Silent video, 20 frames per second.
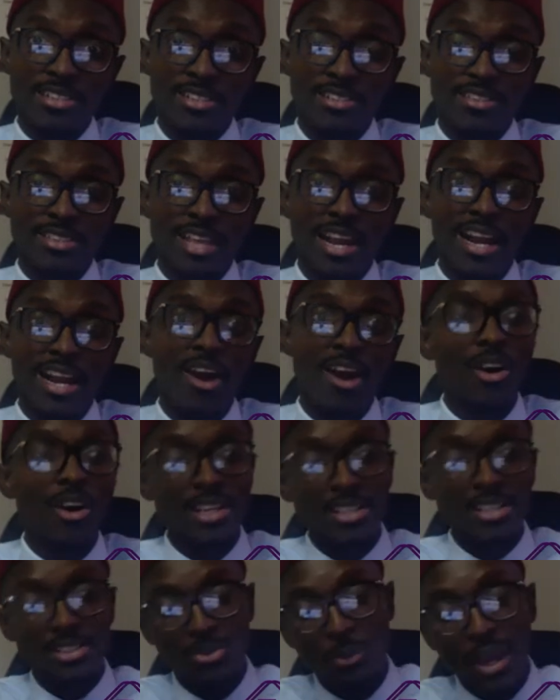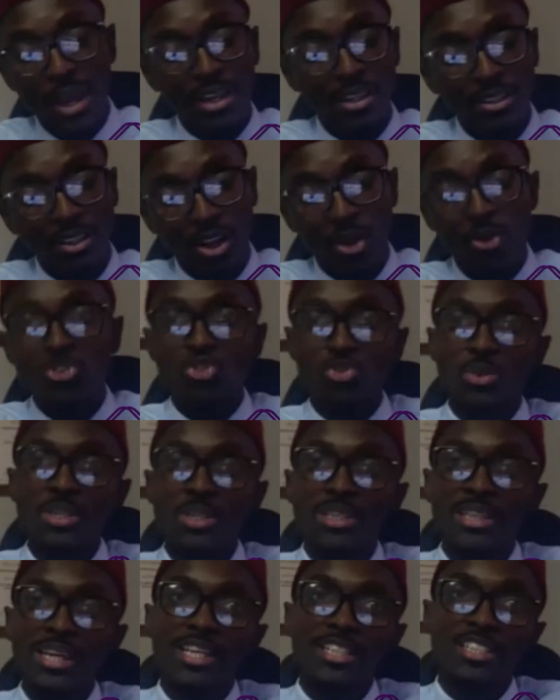sister, or is work close with
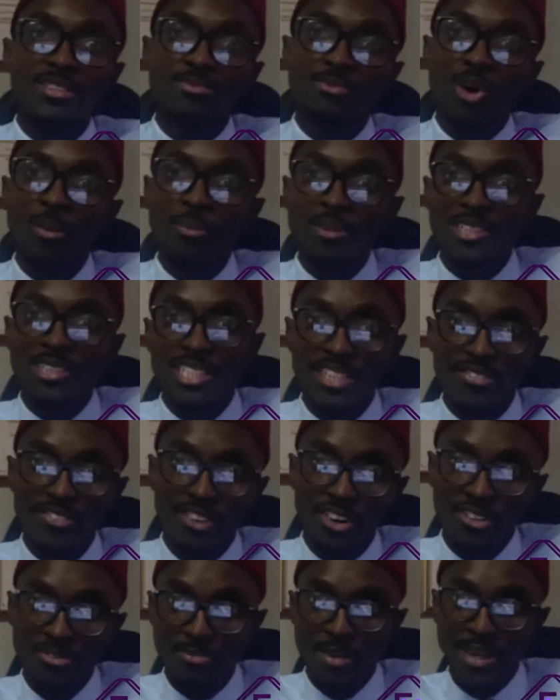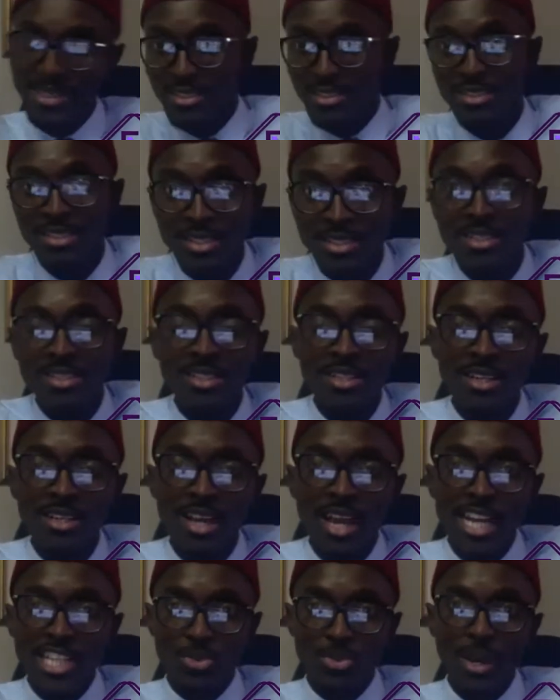the small business development,
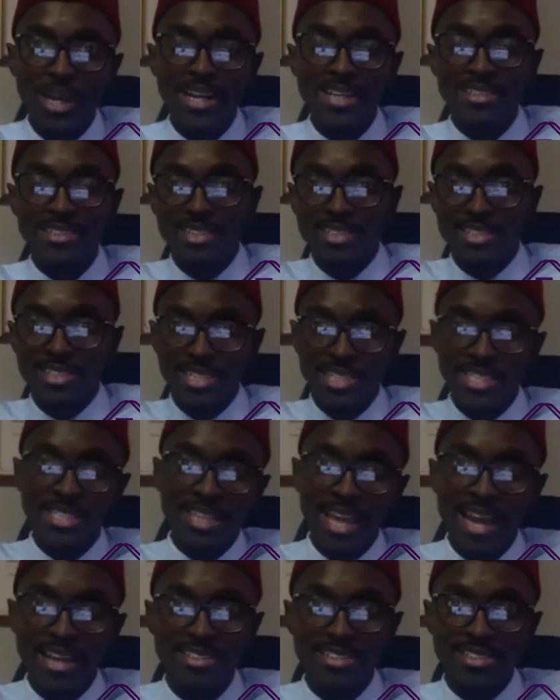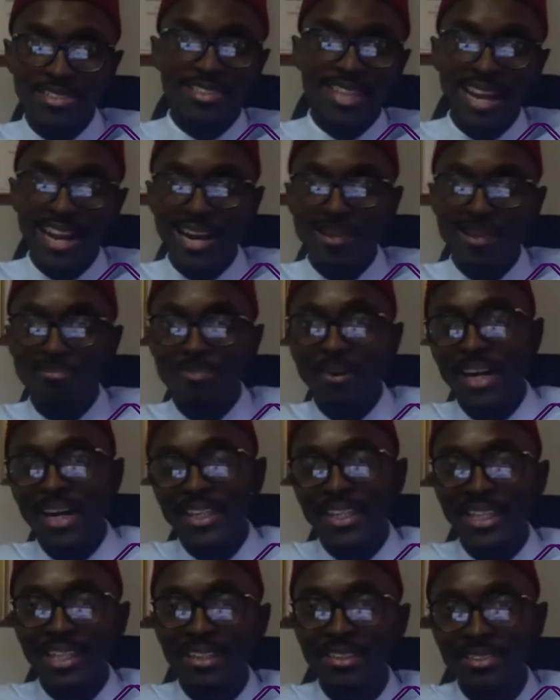as well as the CEDA sister
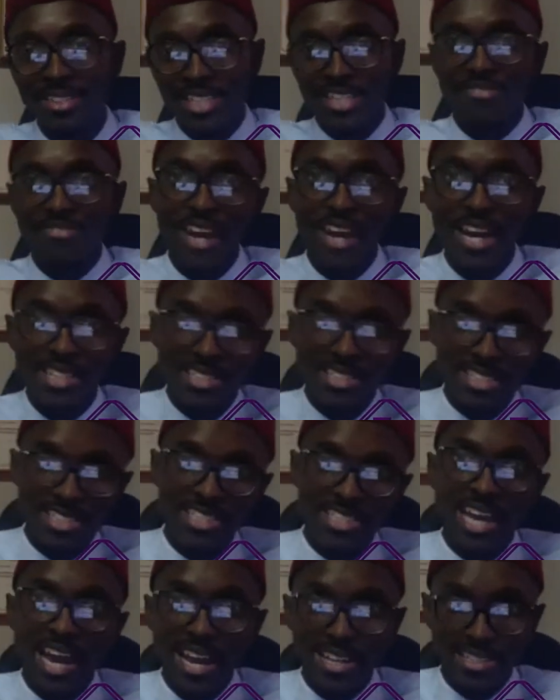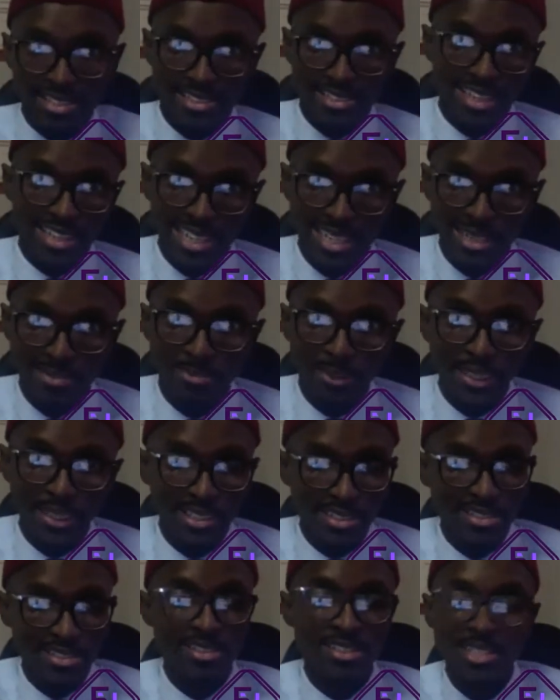company. SIFA and CEDA are sister
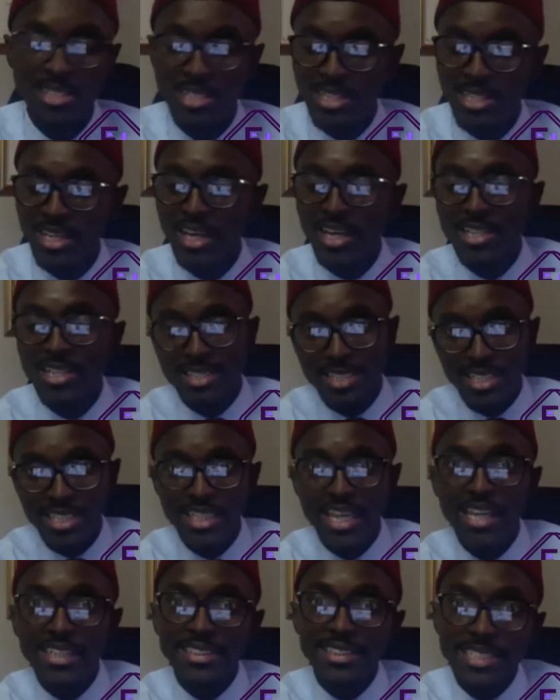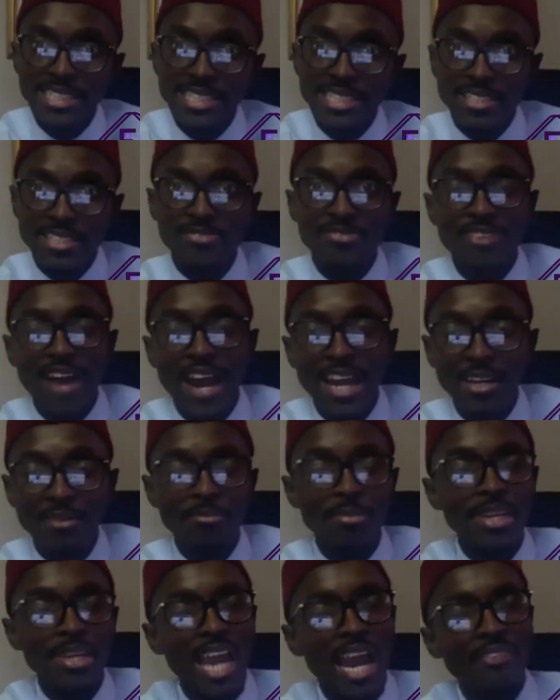companies. CEDA did fund
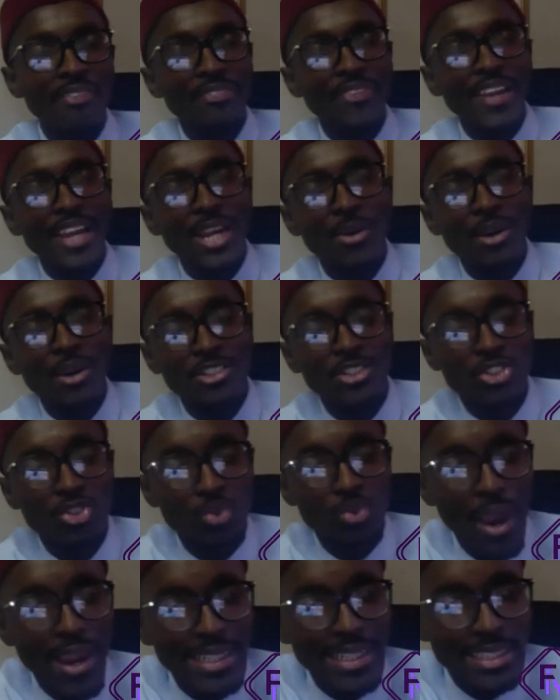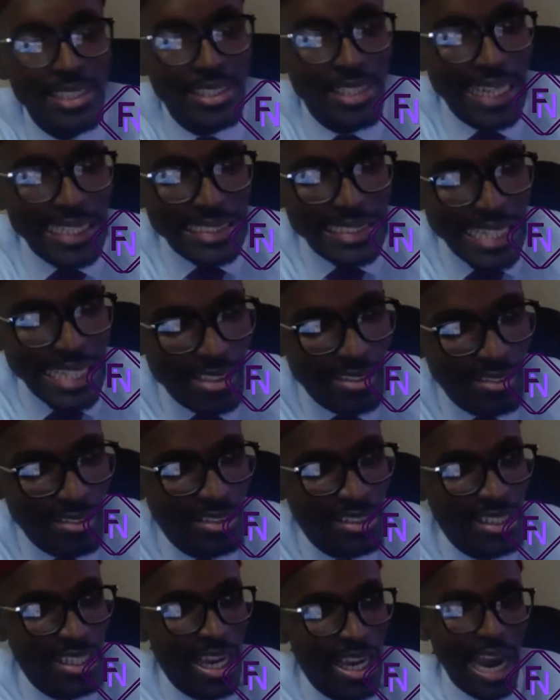me. I think it was 2019.
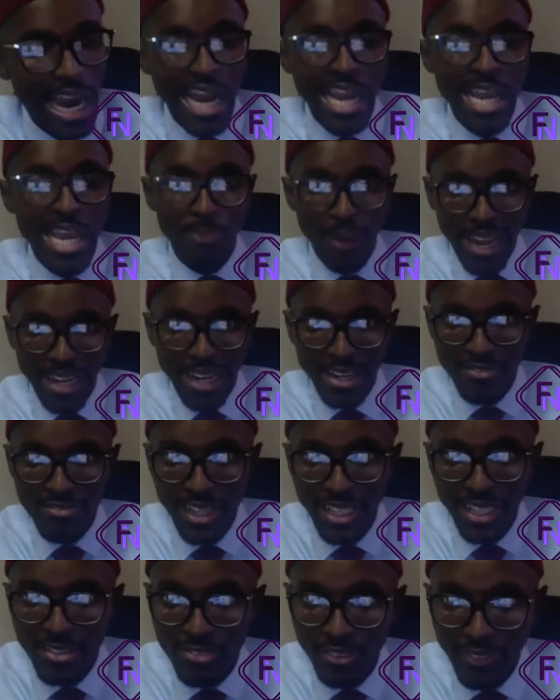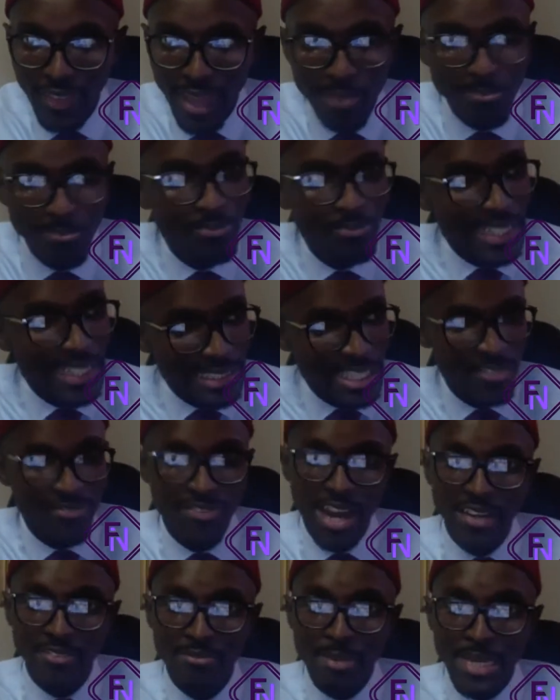I applied the funding for them. They did
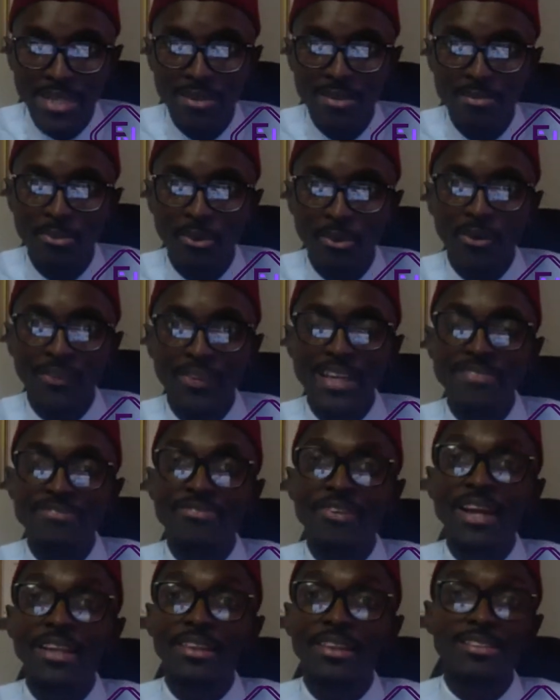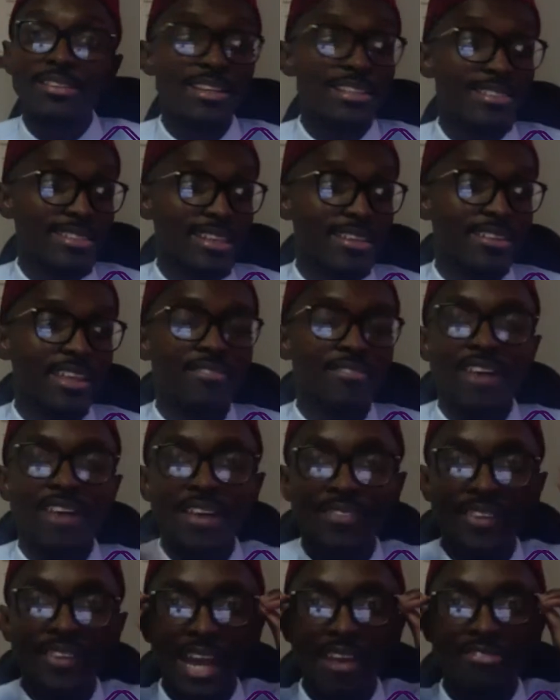fund me because they
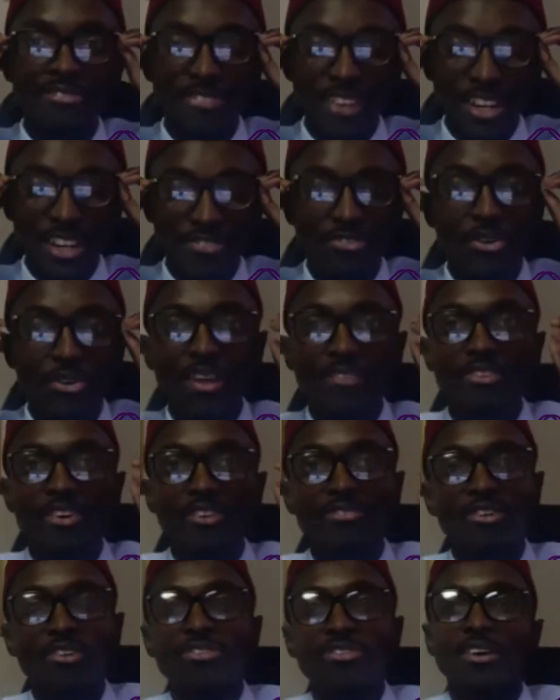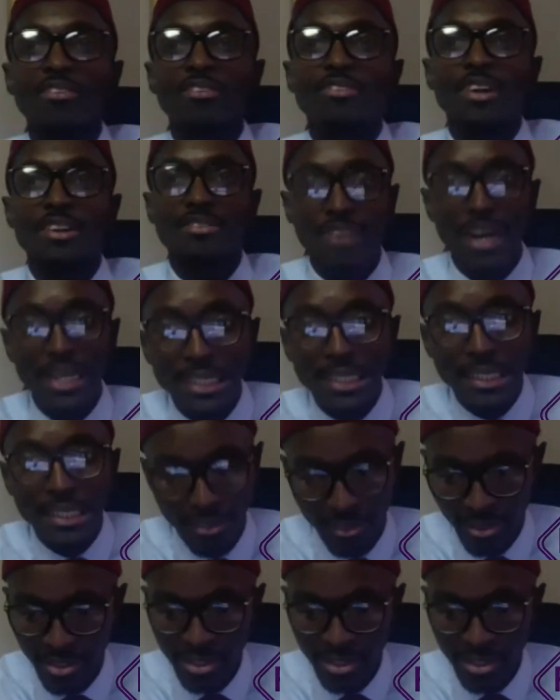find that I fit for the funding.